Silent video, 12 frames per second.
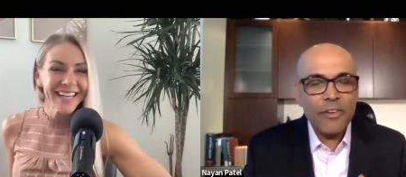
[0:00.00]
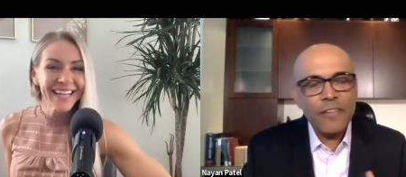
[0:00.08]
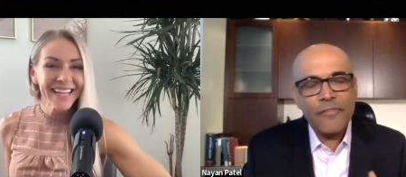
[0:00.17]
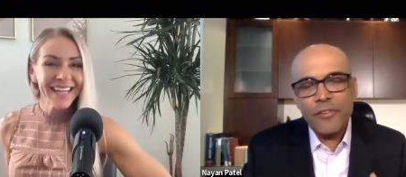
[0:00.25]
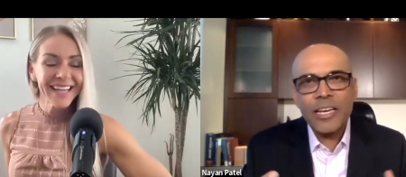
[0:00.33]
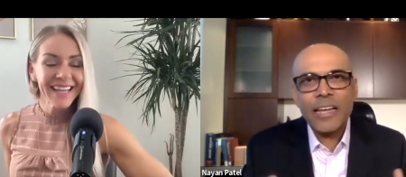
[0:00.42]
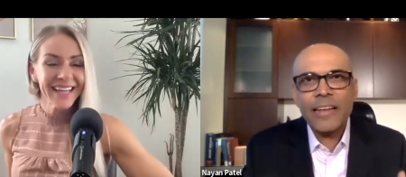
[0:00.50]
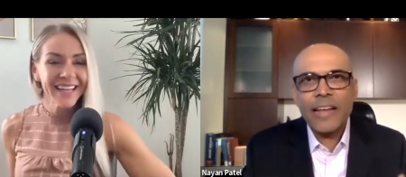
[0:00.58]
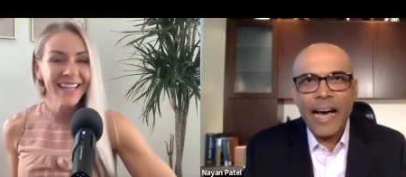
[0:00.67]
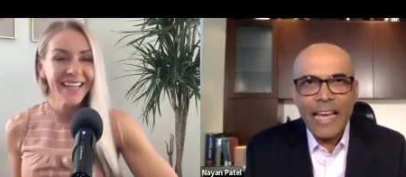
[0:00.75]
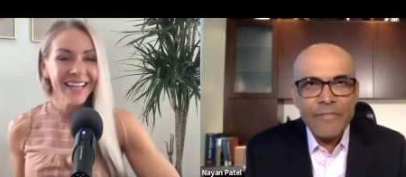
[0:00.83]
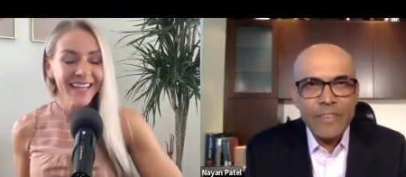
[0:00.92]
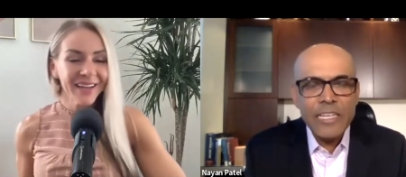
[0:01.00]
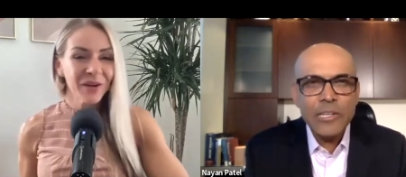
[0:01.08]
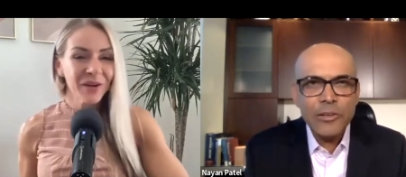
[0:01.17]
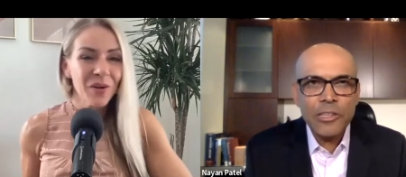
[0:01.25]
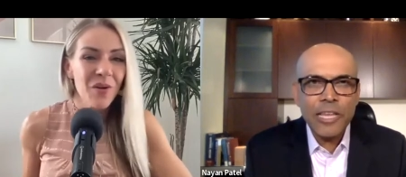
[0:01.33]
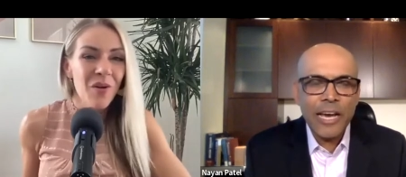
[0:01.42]
Speaker 1: if you take an IV
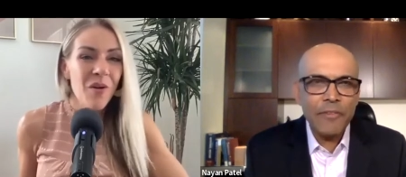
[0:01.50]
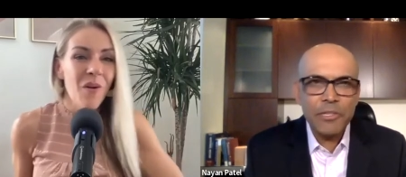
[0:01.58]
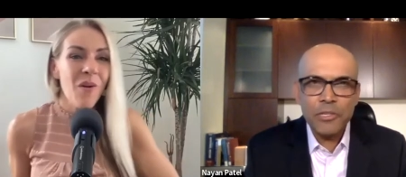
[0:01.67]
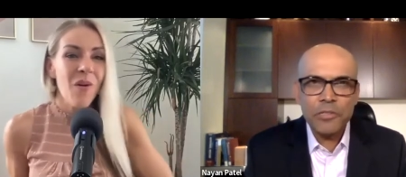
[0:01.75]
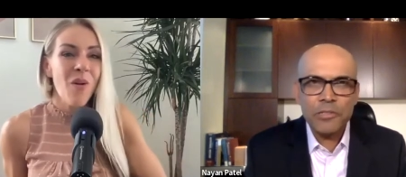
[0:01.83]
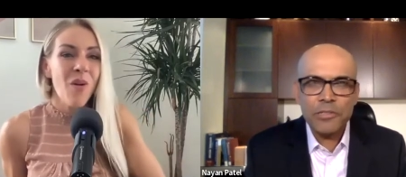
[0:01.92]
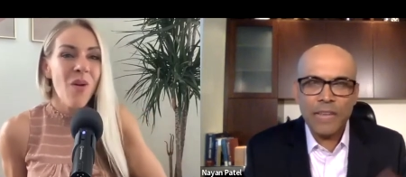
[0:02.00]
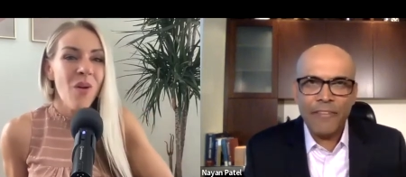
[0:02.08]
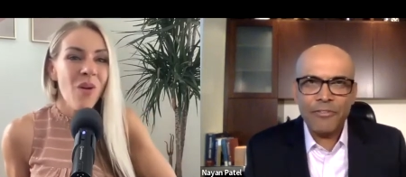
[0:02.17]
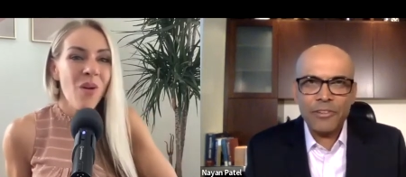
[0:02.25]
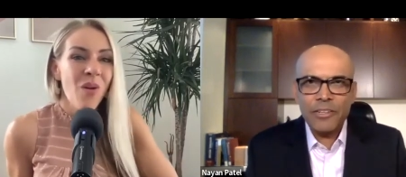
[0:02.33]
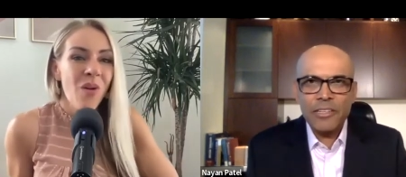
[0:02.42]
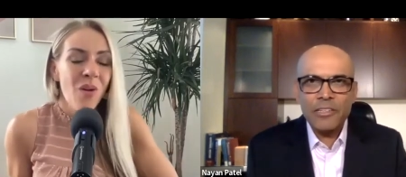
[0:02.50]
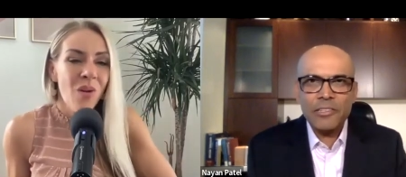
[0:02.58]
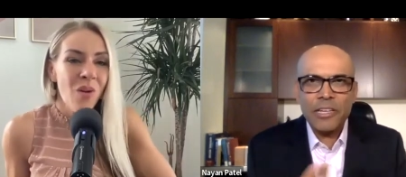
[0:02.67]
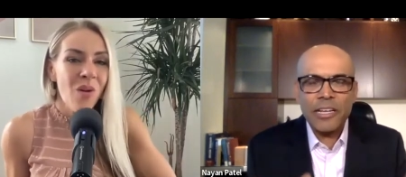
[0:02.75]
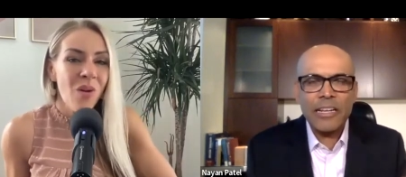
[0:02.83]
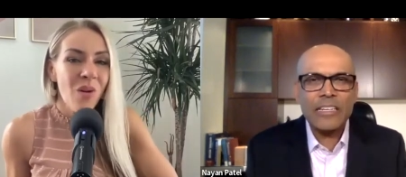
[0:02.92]
glutathione, which is after you
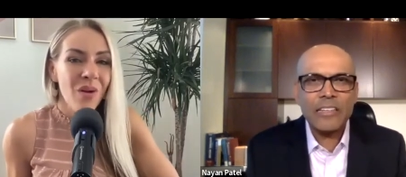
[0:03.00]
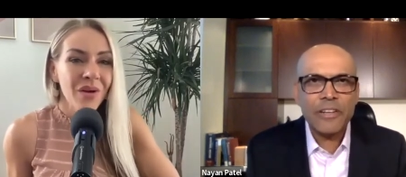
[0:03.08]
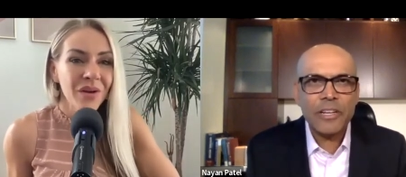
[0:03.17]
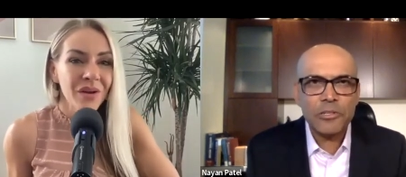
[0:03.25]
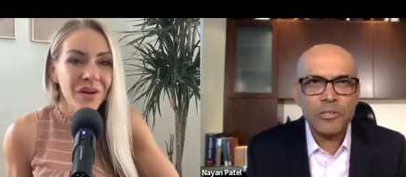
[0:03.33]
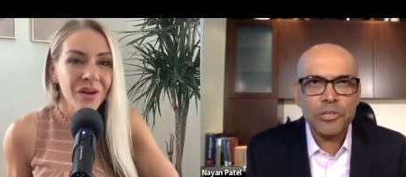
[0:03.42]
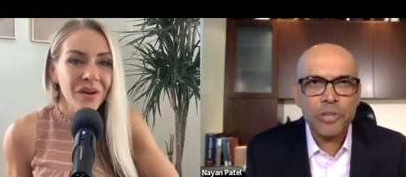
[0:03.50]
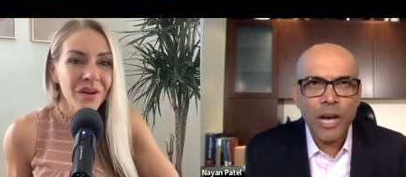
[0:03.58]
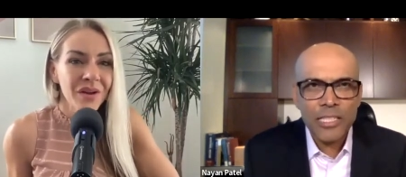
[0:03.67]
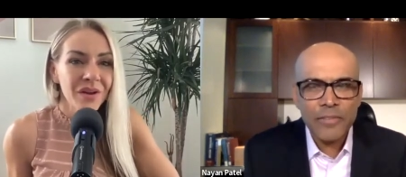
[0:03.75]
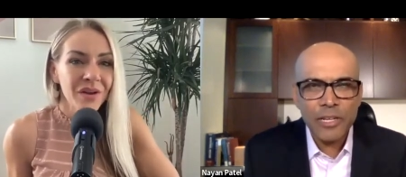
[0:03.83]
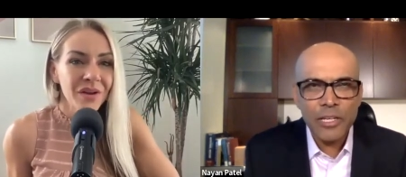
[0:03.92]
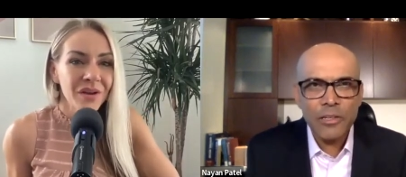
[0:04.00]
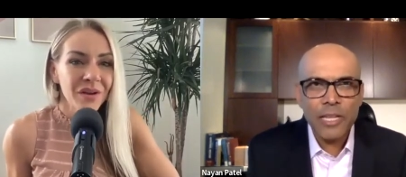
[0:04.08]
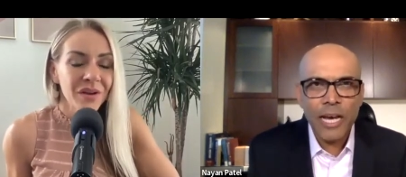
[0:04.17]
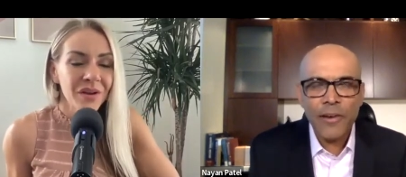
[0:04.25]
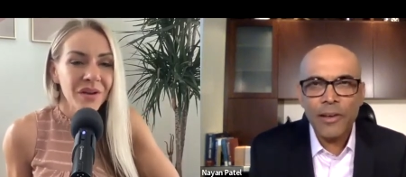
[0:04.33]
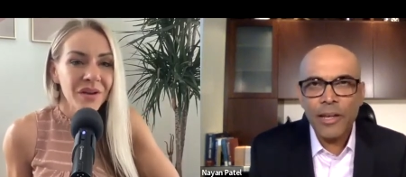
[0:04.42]
take an intravenous shots of
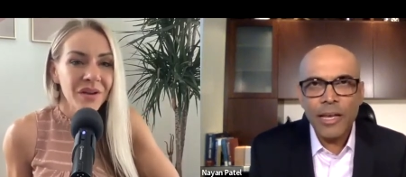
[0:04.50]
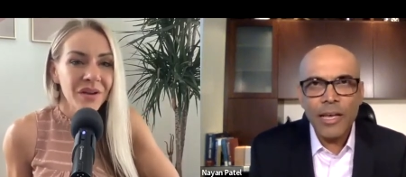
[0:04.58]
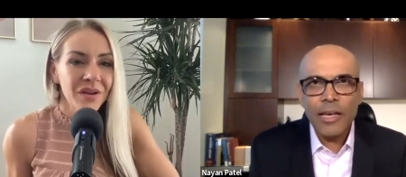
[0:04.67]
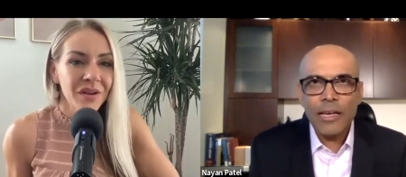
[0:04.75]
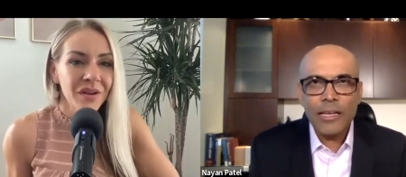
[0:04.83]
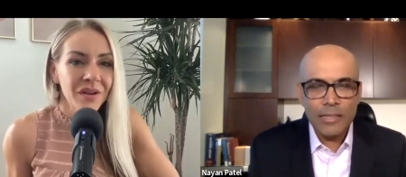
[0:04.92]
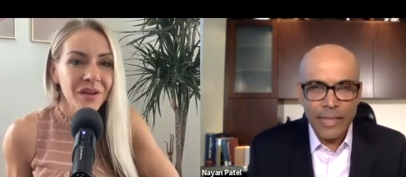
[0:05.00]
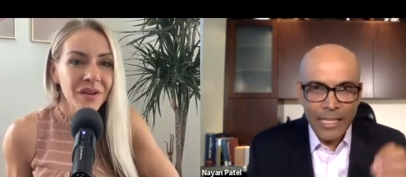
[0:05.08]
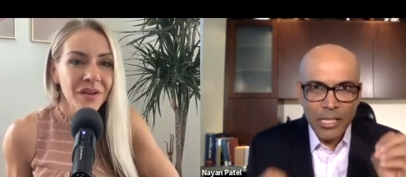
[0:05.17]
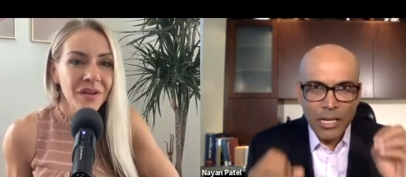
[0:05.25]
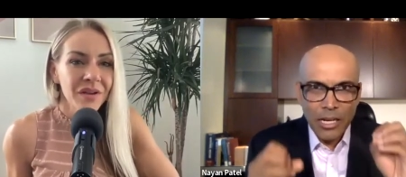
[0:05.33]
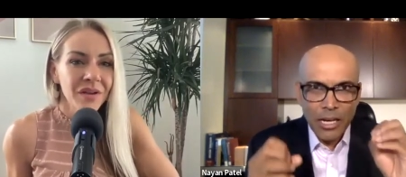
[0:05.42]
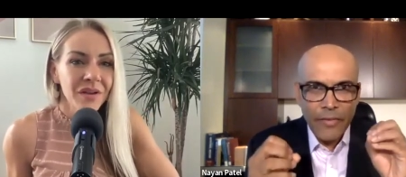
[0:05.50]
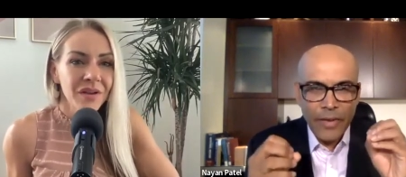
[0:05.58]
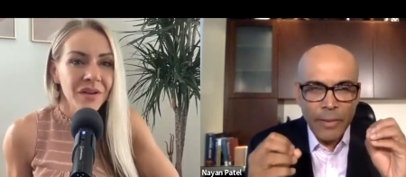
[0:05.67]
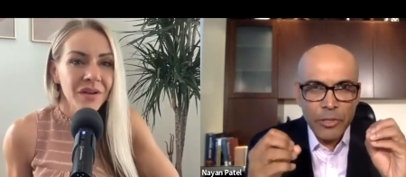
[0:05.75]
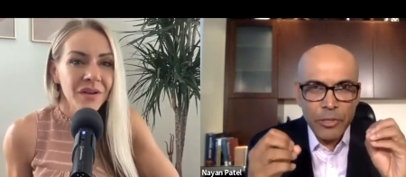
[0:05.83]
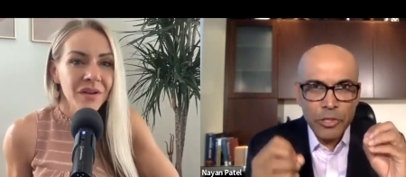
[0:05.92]
glutathione, that's
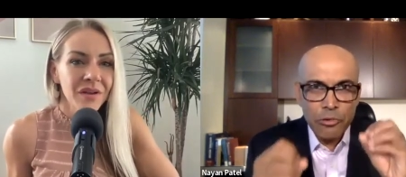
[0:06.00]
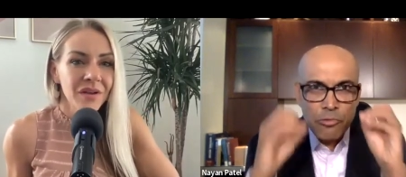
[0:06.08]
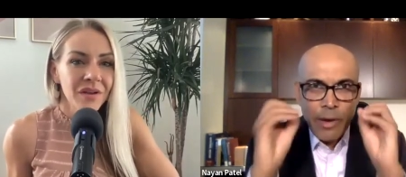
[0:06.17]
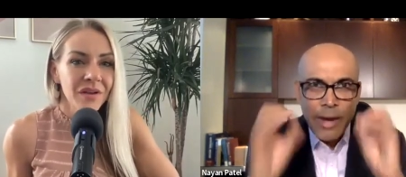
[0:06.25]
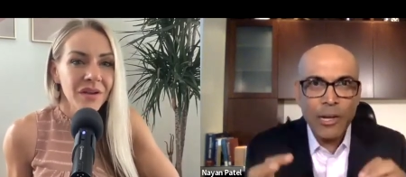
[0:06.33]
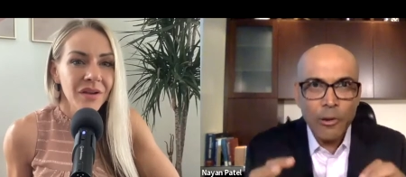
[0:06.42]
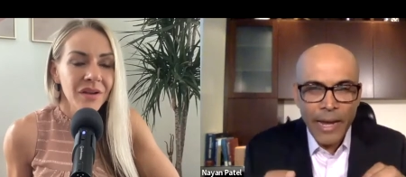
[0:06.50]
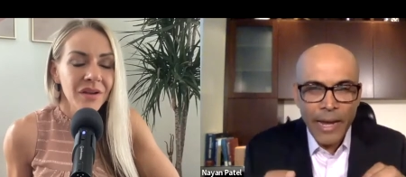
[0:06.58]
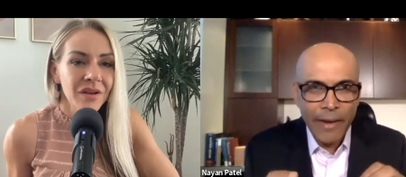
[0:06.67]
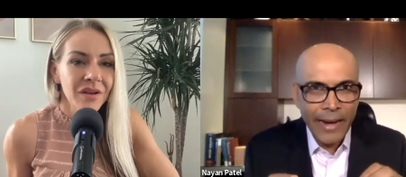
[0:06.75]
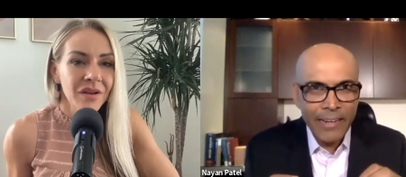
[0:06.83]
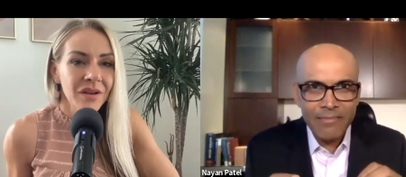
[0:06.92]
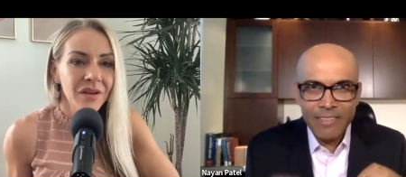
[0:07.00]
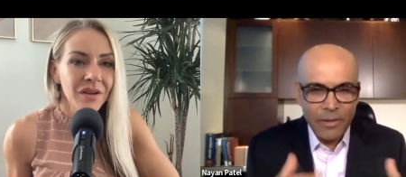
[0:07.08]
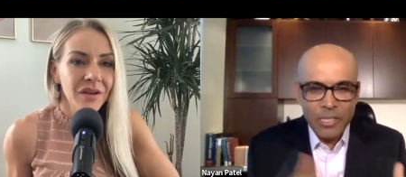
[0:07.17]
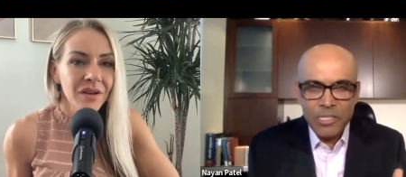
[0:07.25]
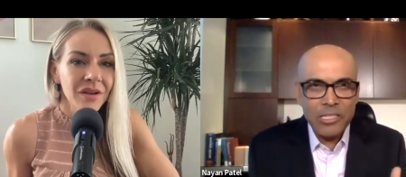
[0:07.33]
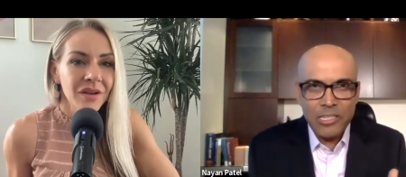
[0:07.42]
available to you right away, right?
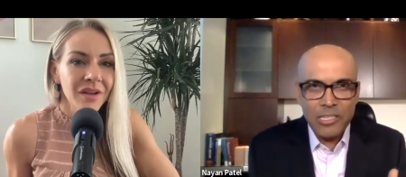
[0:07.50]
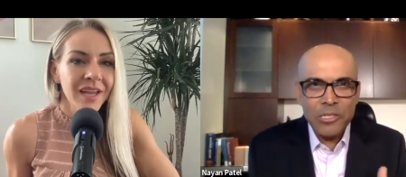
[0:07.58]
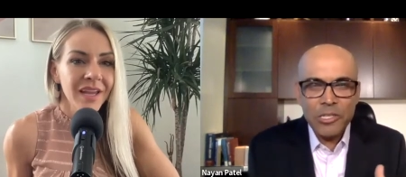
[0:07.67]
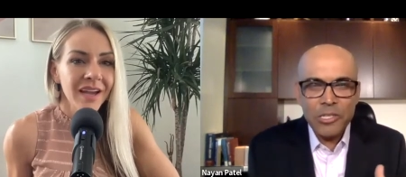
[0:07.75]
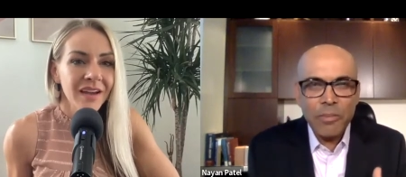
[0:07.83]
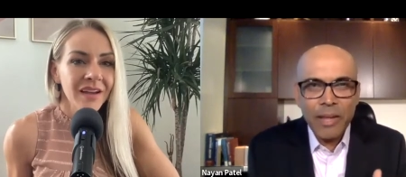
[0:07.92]
Because it's, it's yeah,